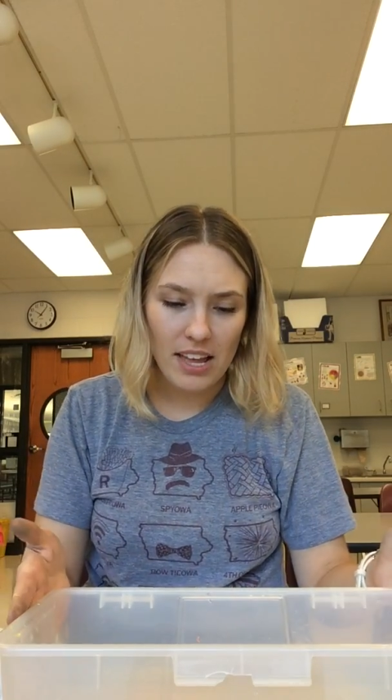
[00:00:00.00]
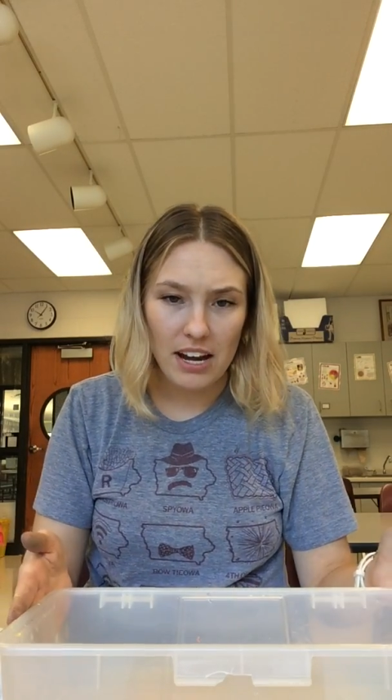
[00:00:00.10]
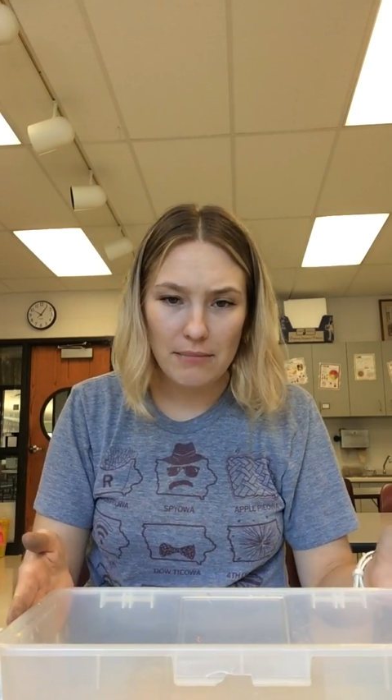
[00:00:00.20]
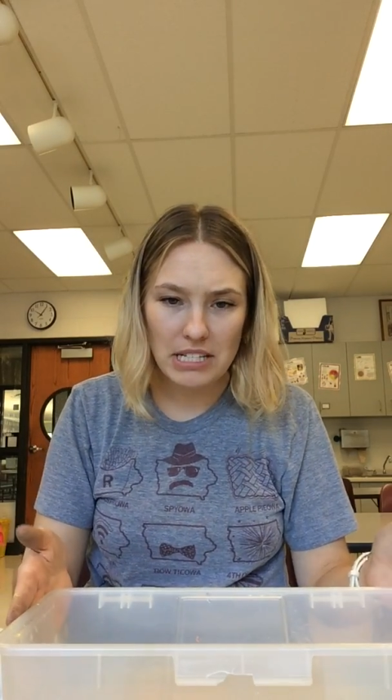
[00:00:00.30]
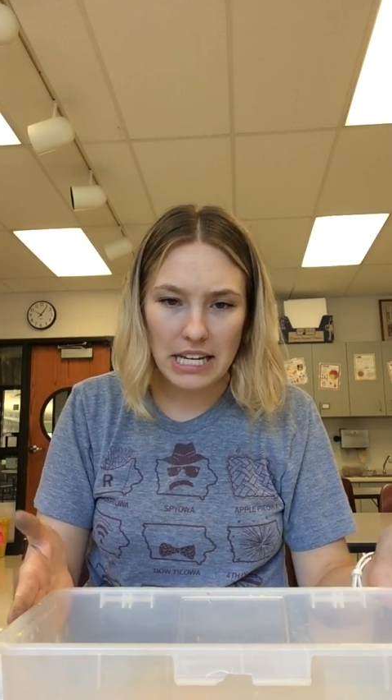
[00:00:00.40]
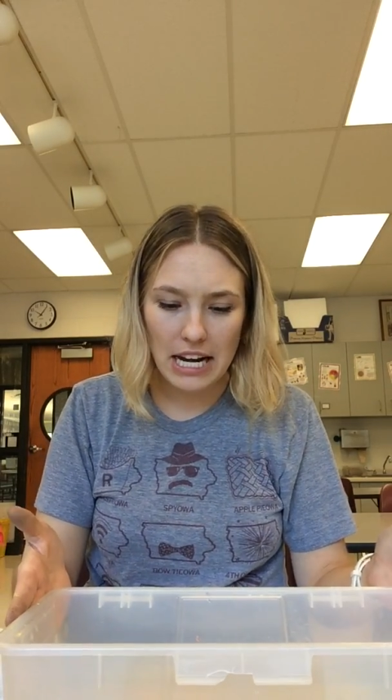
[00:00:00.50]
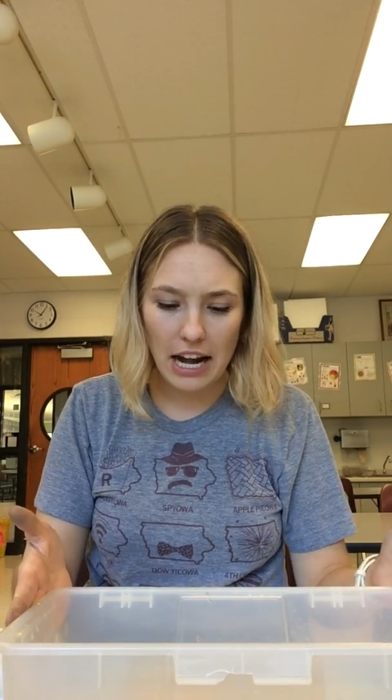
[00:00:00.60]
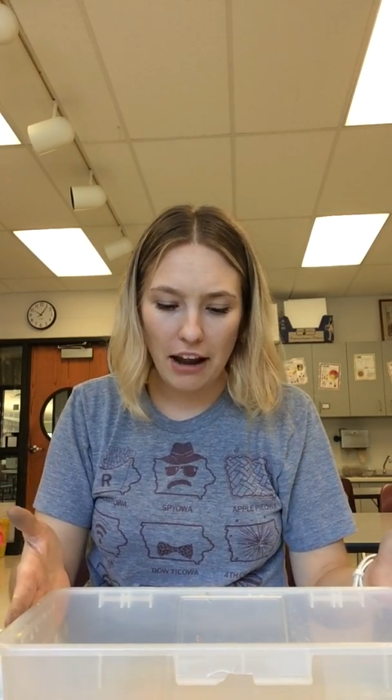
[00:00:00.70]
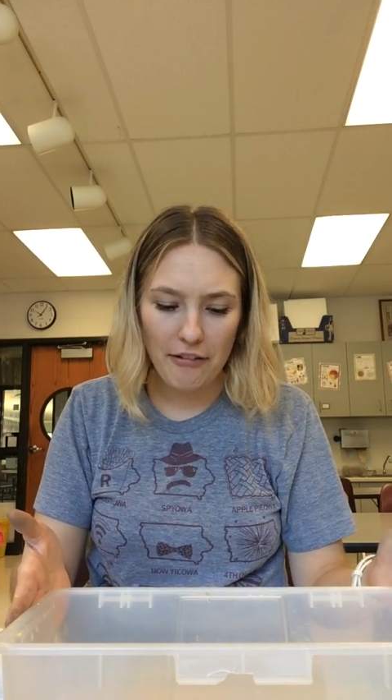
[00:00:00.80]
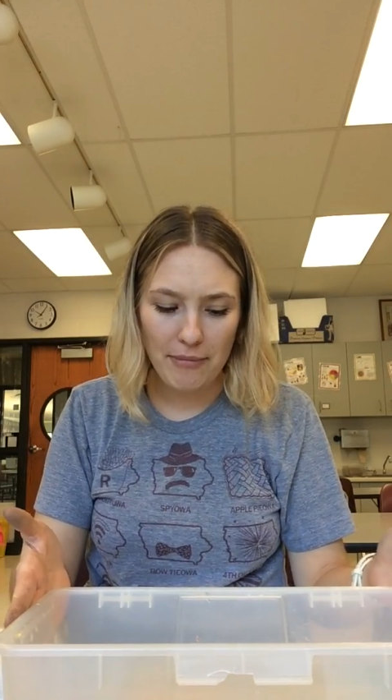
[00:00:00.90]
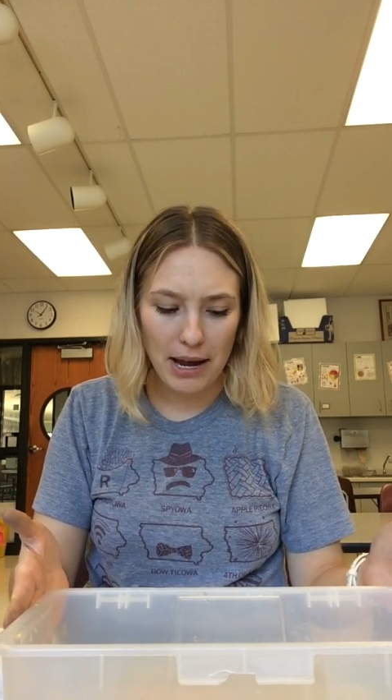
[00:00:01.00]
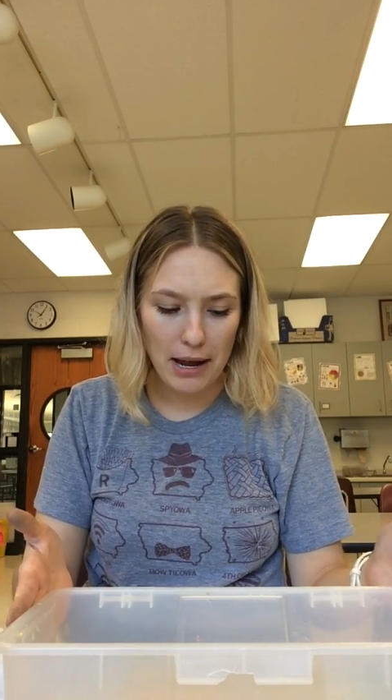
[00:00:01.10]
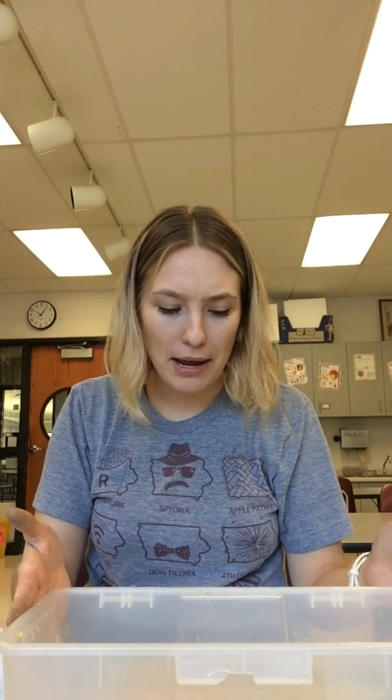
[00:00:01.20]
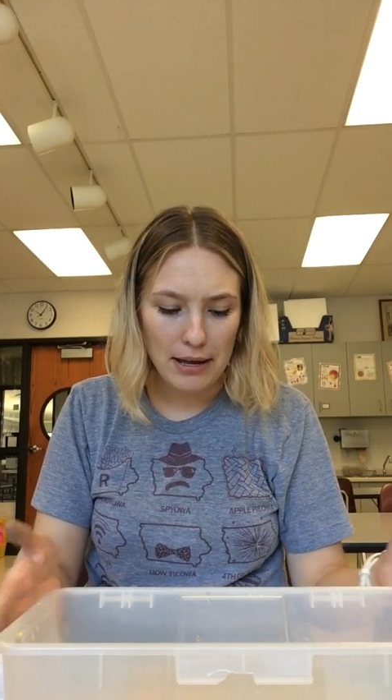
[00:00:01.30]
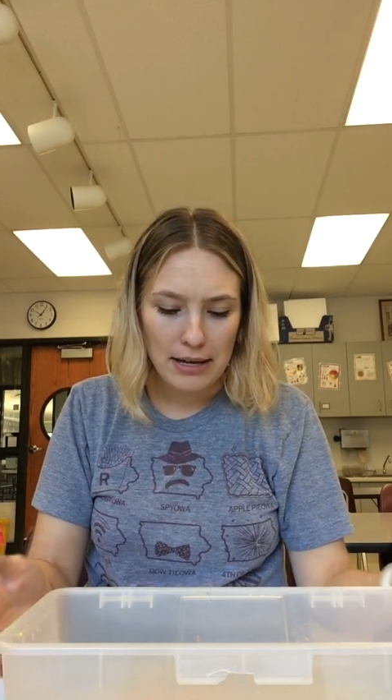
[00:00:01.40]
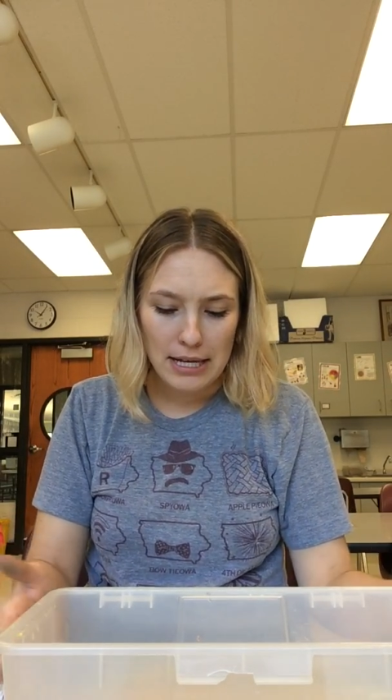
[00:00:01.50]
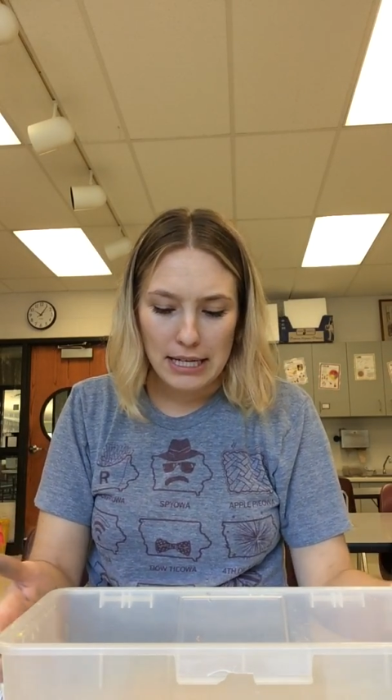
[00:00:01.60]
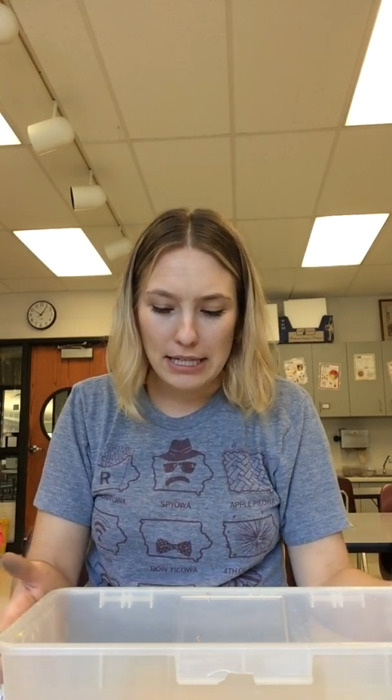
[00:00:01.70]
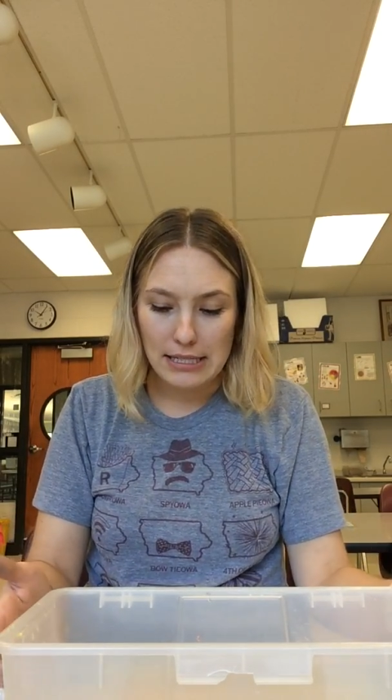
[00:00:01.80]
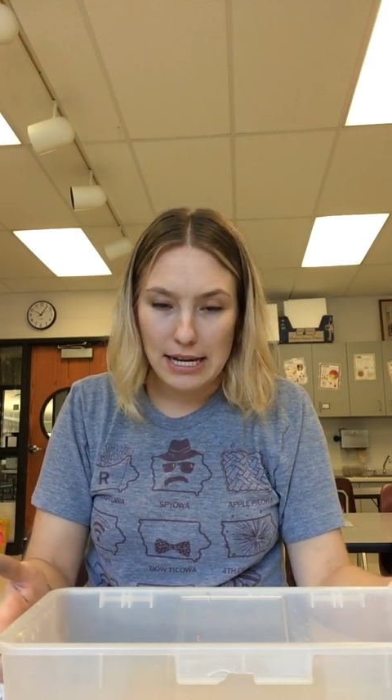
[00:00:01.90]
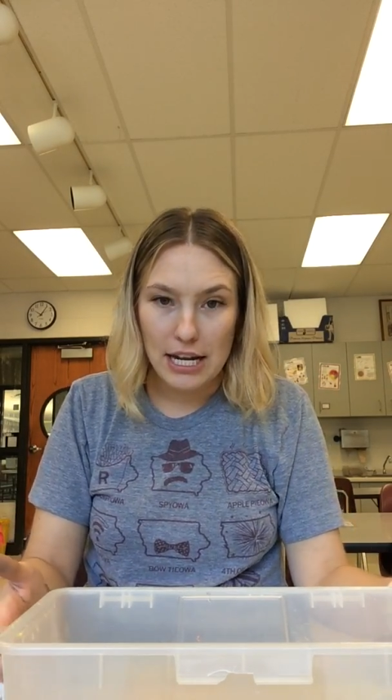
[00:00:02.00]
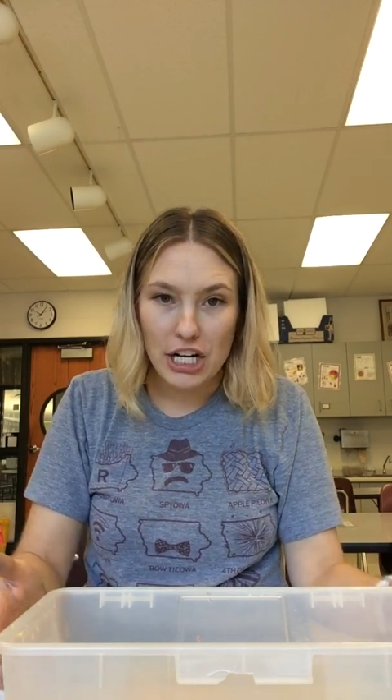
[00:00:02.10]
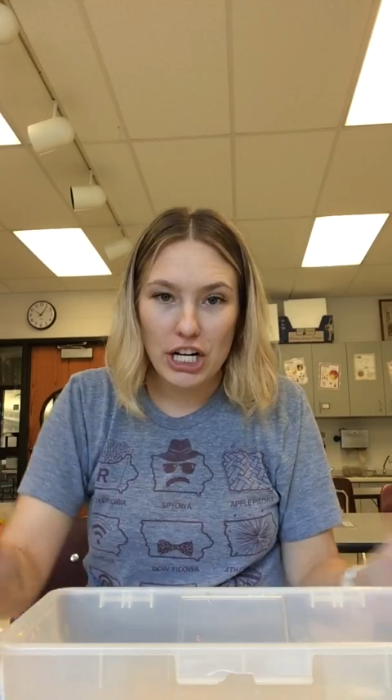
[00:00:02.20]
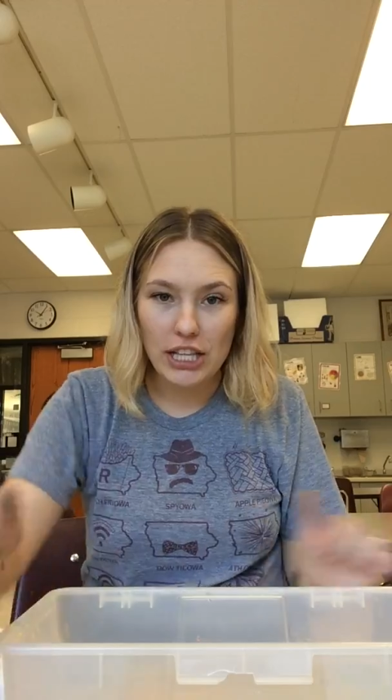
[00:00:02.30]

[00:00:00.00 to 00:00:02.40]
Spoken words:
and I'm just going to give my container